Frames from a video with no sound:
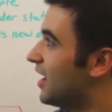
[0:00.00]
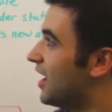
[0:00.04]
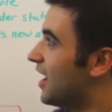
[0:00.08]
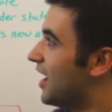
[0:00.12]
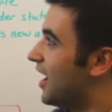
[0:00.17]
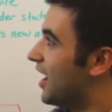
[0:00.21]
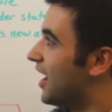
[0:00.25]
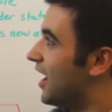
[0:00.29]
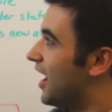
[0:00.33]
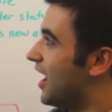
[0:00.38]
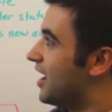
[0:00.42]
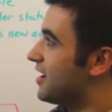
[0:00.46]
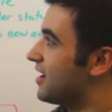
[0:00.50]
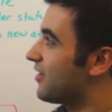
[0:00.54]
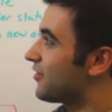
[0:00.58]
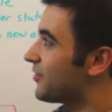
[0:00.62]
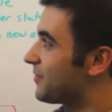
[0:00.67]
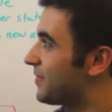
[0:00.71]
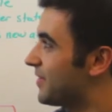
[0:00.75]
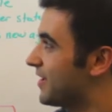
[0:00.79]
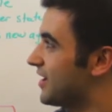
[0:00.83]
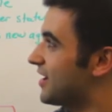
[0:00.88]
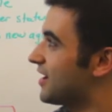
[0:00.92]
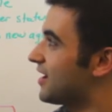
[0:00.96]
Another
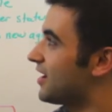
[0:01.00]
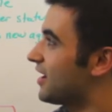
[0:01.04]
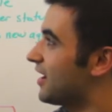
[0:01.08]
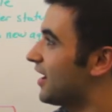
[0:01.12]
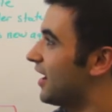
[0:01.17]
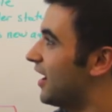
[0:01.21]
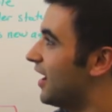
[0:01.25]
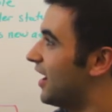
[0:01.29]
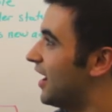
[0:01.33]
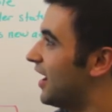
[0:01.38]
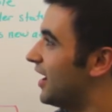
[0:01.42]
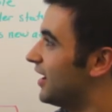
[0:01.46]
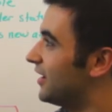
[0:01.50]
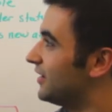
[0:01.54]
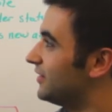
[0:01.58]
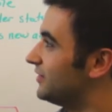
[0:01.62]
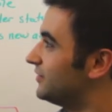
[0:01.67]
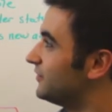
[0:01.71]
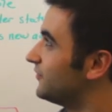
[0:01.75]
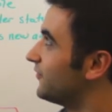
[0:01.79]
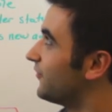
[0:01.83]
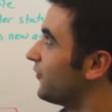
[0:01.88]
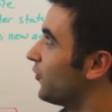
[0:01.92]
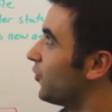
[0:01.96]
big
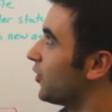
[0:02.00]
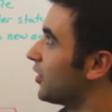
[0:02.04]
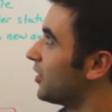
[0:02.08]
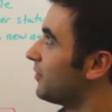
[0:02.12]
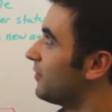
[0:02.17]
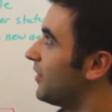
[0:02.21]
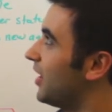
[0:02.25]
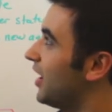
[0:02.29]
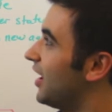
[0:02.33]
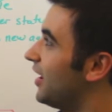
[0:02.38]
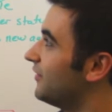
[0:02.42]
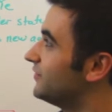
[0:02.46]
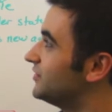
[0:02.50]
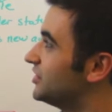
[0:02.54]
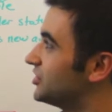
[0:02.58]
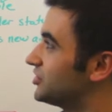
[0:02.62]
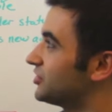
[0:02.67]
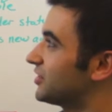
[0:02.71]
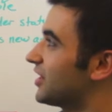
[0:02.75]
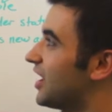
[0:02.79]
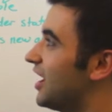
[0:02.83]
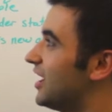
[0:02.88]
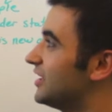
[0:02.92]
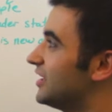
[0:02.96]
form of
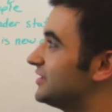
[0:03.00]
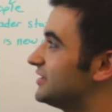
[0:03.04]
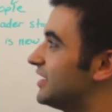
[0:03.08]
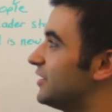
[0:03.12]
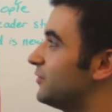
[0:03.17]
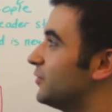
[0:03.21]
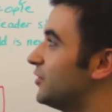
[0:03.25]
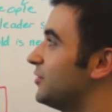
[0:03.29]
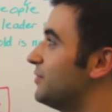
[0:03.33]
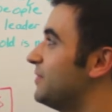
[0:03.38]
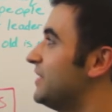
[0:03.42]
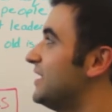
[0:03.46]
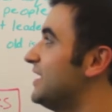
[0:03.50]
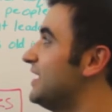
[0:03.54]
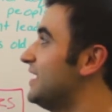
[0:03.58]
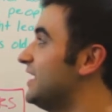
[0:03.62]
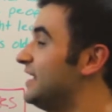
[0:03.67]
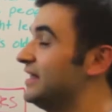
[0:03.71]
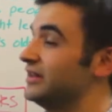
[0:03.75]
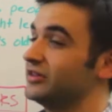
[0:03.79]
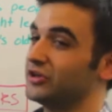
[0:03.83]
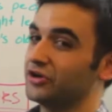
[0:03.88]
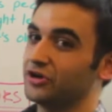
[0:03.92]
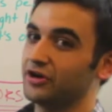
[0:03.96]
digital content would be
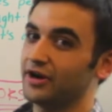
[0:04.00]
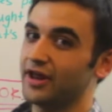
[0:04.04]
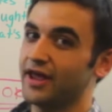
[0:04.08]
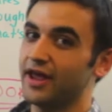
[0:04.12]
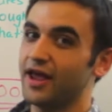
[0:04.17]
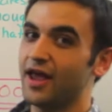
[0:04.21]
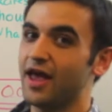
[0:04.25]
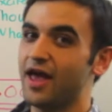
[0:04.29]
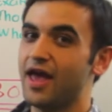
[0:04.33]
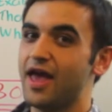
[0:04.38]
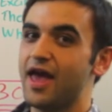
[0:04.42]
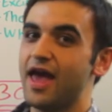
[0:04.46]
e-learning.